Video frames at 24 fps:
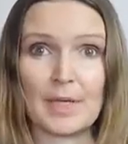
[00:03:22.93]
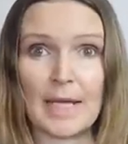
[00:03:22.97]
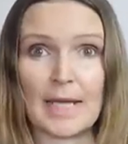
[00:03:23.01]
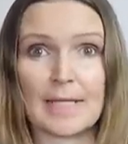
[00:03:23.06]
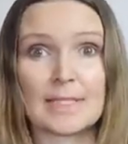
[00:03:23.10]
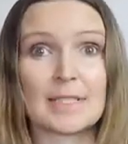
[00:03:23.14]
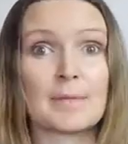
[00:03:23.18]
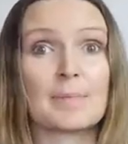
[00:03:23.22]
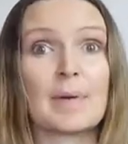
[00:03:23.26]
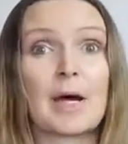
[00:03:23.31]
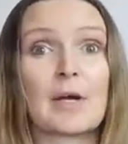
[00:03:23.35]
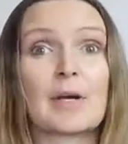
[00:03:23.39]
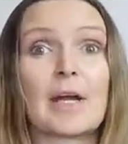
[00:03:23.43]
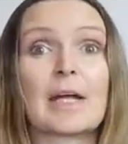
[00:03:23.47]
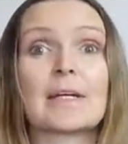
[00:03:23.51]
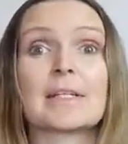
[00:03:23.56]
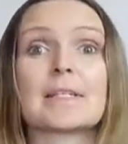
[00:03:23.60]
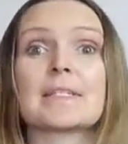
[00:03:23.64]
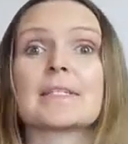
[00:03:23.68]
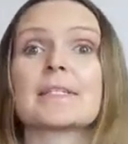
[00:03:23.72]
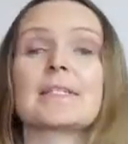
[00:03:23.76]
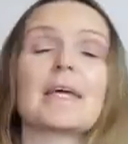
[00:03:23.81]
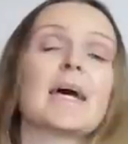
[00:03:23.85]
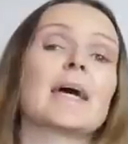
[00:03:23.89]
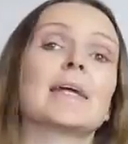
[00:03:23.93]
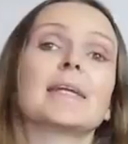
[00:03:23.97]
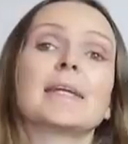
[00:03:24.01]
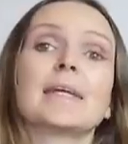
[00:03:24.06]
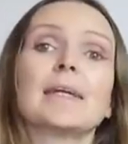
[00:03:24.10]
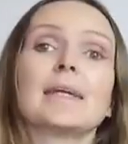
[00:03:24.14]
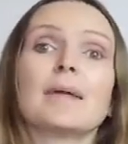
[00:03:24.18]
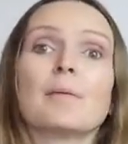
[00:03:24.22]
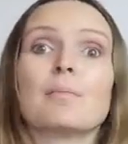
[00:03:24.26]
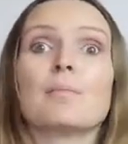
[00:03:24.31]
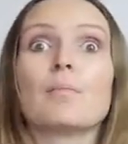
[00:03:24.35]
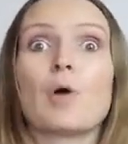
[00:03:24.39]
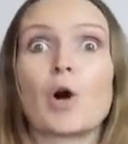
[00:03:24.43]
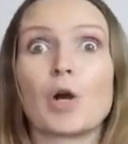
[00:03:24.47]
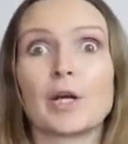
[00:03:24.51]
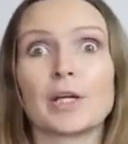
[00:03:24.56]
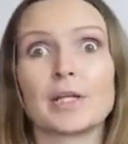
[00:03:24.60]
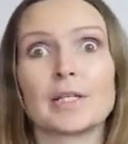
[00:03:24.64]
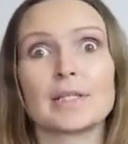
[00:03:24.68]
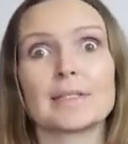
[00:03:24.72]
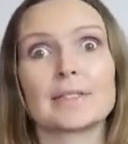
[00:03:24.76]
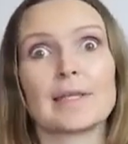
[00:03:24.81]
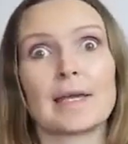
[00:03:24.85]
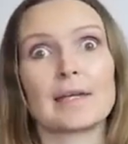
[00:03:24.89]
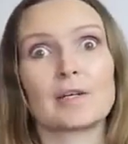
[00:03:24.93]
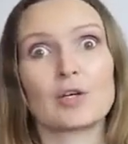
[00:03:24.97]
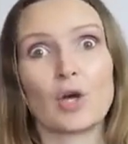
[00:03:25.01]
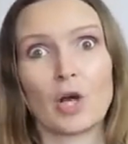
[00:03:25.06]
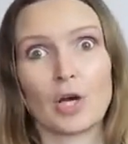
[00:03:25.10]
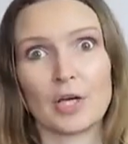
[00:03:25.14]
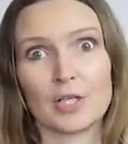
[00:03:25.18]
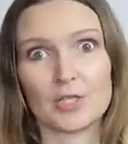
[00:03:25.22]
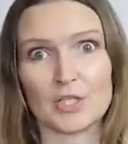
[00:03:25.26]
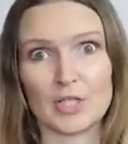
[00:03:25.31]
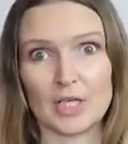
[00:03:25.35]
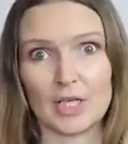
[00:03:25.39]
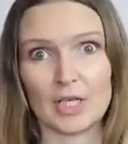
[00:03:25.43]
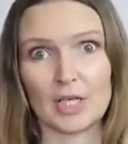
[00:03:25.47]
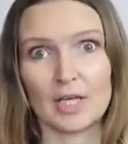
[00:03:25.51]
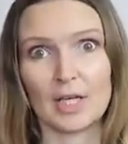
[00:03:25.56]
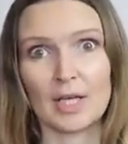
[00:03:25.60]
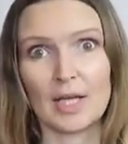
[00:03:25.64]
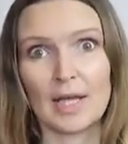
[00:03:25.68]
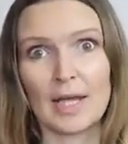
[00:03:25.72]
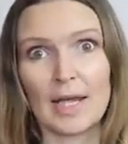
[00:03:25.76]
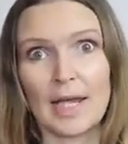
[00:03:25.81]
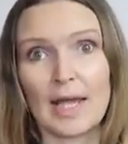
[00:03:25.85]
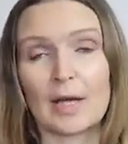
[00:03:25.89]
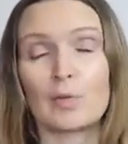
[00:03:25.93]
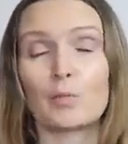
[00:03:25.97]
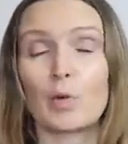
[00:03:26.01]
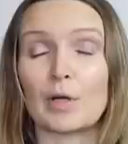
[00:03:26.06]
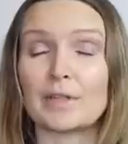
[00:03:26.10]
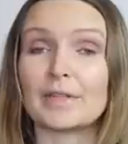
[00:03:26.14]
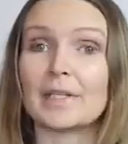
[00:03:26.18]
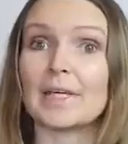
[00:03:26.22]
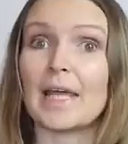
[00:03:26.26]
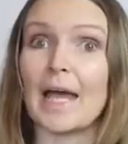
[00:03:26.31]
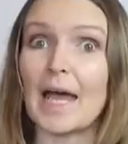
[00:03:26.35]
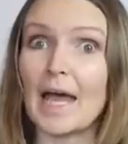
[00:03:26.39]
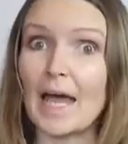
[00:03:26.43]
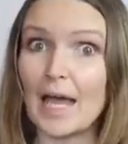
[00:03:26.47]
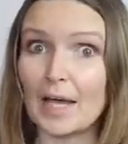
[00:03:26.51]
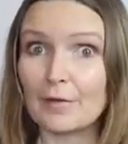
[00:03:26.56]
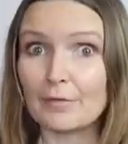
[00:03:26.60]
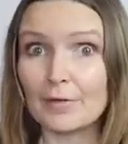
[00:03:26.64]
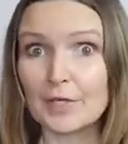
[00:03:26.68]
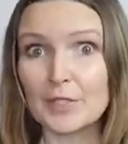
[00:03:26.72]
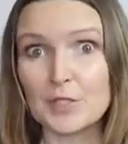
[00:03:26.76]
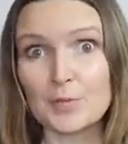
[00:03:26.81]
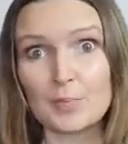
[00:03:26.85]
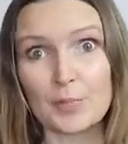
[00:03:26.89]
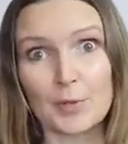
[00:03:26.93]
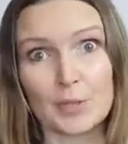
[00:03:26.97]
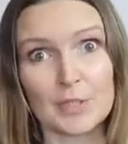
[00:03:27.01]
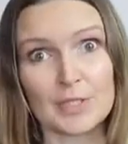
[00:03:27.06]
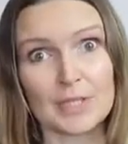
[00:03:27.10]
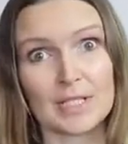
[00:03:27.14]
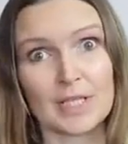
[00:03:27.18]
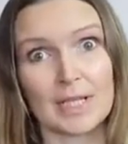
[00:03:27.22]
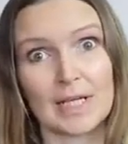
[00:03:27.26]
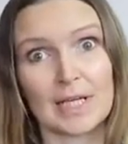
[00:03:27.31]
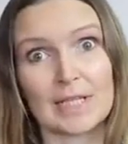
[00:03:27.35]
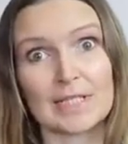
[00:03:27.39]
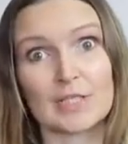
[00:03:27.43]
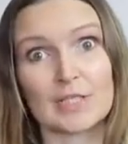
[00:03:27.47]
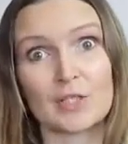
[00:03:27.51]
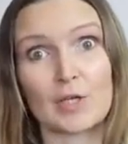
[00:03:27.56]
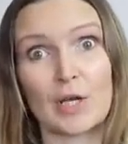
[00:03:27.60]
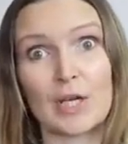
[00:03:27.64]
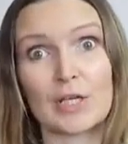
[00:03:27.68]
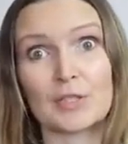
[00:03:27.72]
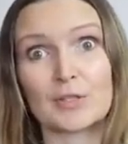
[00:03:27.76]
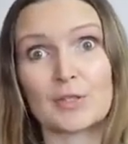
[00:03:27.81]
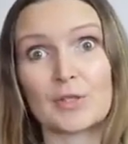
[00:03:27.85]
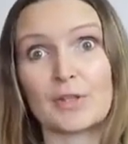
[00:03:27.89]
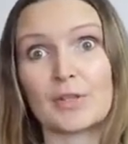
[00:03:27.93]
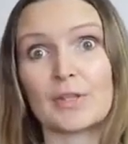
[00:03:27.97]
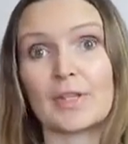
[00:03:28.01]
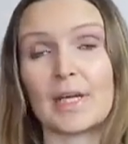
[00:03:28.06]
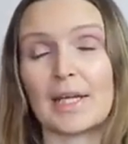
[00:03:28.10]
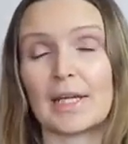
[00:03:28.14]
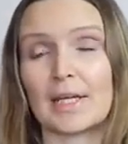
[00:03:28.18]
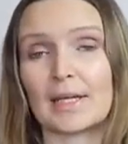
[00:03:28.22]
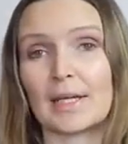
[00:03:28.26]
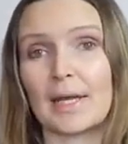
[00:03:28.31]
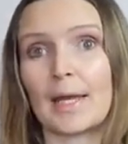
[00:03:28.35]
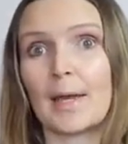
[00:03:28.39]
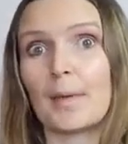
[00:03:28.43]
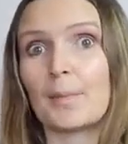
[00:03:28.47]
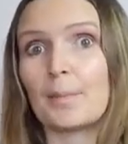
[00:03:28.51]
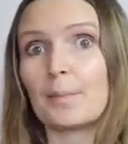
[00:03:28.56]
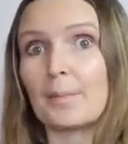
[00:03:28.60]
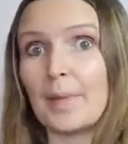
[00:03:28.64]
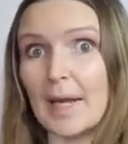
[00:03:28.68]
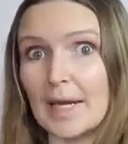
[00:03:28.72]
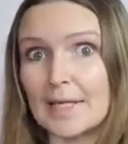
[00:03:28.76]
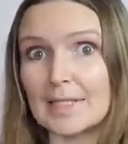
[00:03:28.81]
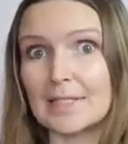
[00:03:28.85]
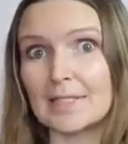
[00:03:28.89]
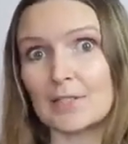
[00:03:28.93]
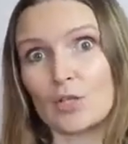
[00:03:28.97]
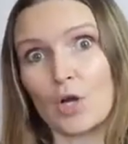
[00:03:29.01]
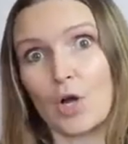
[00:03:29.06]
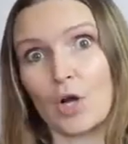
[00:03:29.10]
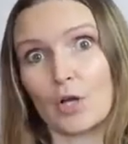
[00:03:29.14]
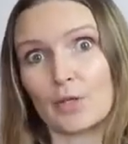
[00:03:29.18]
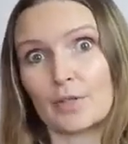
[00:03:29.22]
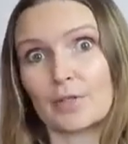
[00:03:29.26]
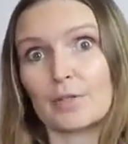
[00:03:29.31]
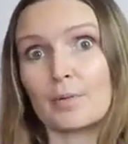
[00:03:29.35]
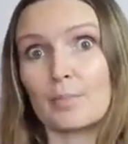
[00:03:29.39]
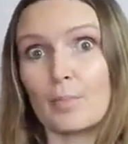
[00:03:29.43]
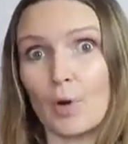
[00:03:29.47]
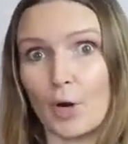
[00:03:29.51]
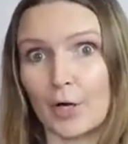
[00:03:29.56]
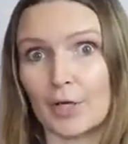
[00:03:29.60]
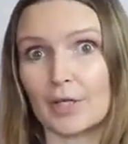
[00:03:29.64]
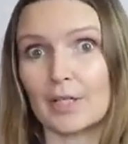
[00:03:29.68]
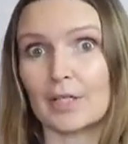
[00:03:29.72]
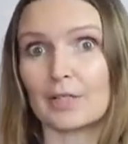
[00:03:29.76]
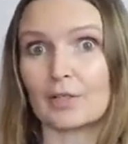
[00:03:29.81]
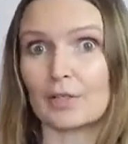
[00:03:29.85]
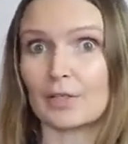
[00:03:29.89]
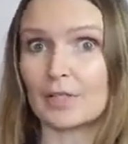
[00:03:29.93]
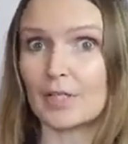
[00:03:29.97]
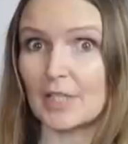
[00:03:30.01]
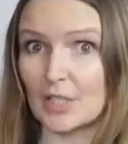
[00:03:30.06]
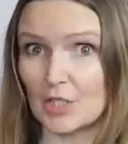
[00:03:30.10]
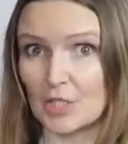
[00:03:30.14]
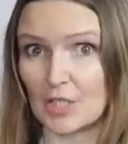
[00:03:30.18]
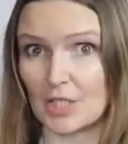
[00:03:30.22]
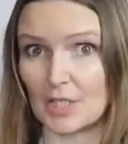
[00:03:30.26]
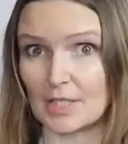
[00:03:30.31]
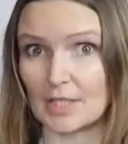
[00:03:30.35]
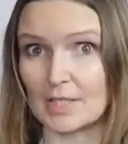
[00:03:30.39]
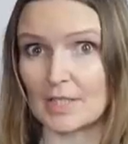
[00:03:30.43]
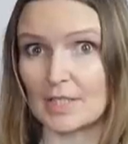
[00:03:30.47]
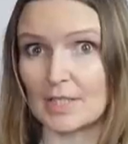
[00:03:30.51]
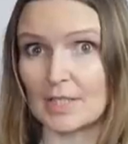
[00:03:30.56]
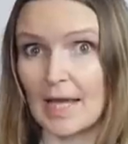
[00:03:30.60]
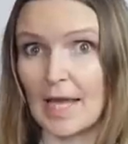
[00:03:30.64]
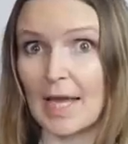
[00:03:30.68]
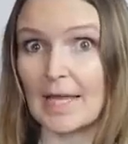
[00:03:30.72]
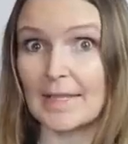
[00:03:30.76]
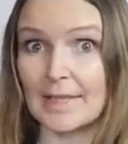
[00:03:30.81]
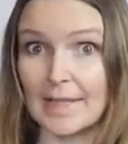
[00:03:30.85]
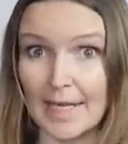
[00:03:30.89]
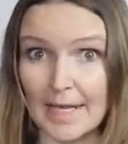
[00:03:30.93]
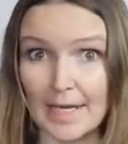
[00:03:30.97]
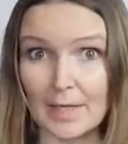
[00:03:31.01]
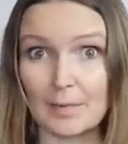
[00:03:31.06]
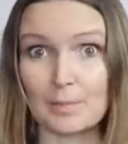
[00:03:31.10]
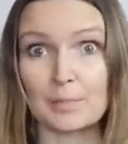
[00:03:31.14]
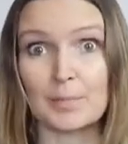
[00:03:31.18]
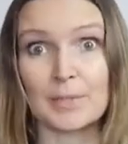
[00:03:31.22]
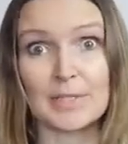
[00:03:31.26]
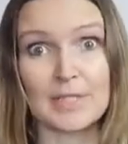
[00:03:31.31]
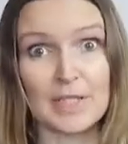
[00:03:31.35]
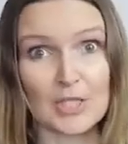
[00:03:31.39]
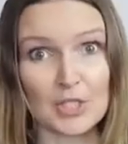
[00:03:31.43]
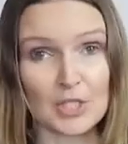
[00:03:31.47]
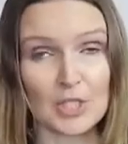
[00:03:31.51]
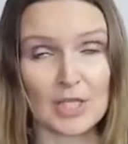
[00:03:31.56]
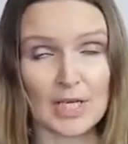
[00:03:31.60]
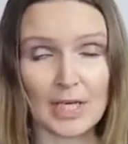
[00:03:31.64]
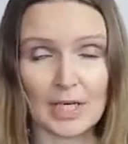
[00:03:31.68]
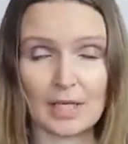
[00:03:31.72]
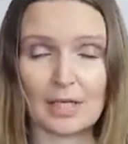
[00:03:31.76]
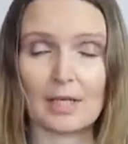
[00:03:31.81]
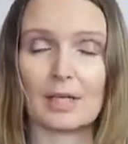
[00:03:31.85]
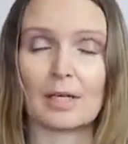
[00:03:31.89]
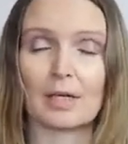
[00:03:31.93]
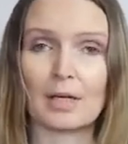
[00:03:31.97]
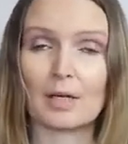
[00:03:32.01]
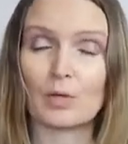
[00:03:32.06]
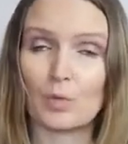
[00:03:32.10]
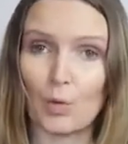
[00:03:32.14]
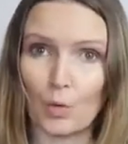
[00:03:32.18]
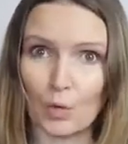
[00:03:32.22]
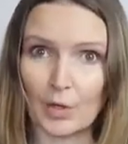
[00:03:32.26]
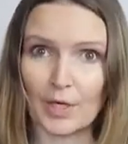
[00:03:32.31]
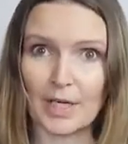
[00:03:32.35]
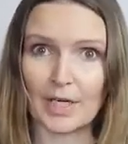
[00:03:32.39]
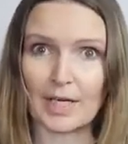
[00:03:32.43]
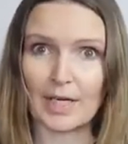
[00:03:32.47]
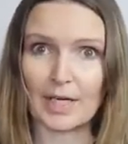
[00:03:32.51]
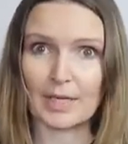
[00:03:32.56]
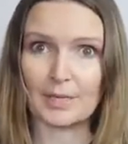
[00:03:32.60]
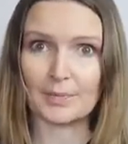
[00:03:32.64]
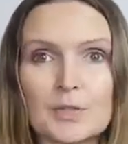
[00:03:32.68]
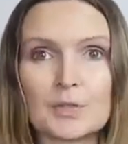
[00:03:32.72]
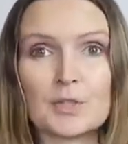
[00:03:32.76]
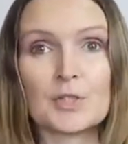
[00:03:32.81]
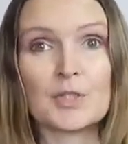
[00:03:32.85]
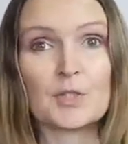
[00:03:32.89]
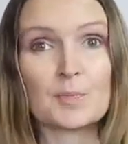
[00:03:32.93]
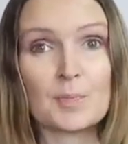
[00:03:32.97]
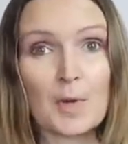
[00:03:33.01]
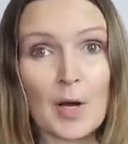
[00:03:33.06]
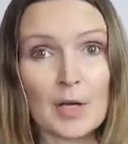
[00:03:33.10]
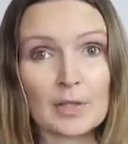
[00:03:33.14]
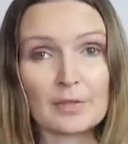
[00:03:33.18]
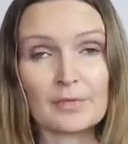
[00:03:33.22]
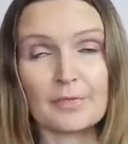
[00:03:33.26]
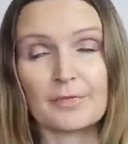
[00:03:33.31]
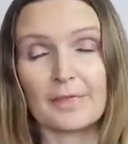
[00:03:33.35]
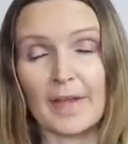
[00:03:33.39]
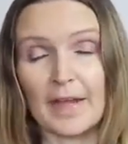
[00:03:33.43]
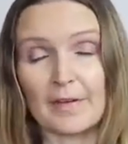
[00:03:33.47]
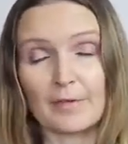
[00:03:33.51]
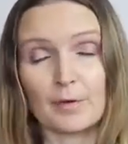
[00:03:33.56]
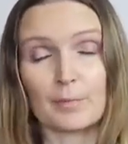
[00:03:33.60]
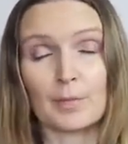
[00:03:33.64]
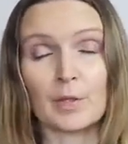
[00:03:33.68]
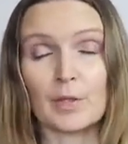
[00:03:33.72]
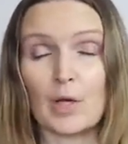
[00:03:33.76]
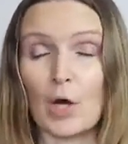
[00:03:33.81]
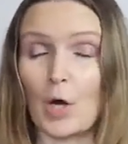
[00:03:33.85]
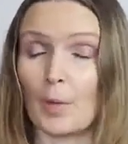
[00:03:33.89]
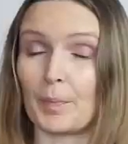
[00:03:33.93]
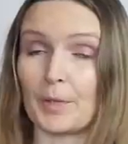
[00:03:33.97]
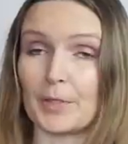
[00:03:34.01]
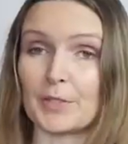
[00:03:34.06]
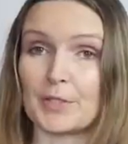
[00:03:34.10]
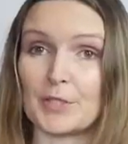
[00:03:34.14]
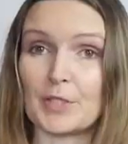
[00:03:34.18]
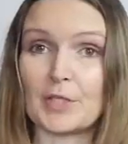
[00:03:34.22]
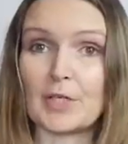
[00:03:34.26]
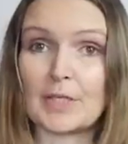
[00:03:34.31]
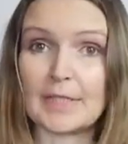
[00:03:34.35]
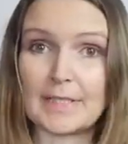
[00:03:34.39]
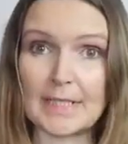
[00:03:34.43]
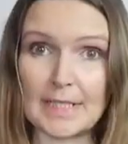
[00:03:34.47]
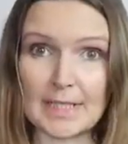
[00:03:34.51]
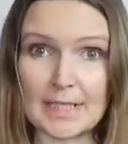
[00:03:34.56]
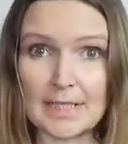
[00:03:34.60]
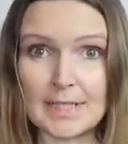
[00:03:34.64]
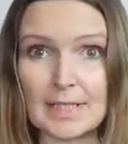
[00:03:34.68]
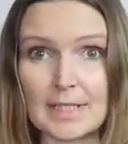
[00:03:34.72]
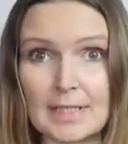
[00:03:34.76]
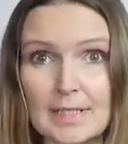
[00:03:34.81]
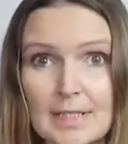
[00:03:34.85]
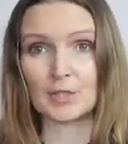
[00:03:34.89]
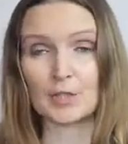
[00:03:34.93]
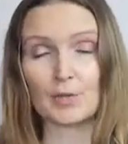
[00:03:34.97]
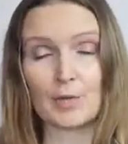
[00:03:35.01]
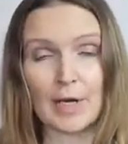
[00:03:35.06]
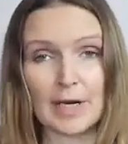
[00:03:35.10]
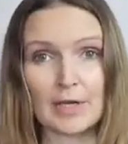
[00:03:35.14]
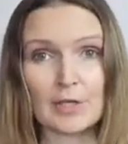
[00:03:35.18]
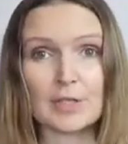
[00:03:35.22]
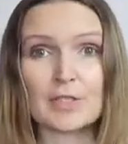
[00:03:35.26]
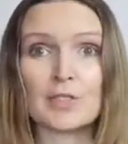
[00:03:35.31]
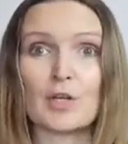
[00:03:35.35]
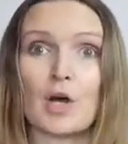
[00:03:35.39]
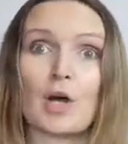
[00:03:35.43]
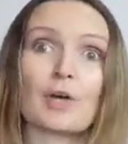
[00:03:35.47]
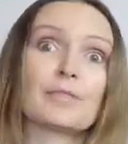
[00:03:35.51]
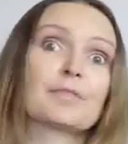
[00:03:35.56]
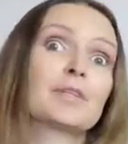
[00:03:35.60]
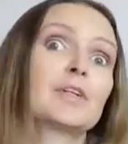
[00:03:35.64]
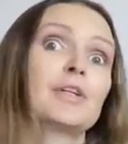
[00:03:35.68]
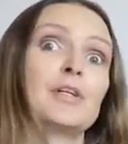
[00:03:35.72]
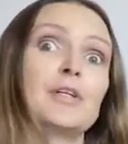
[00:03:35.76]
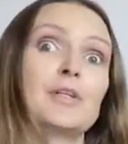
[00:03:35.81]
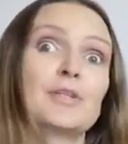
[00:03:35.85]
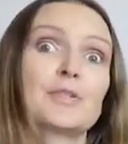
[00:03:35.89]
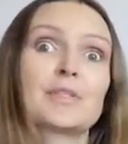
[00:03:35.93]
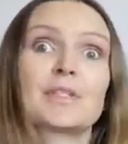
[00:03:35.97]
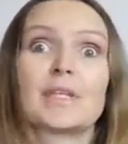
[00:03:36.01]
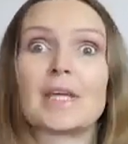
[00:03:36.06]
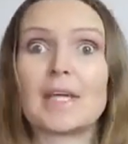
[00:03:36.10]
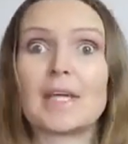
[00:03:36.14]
It's about understanding market psychology and what the average person is going to think based on the market conditions, and then positioning accordingly. To spot favorable opportunities, traders often use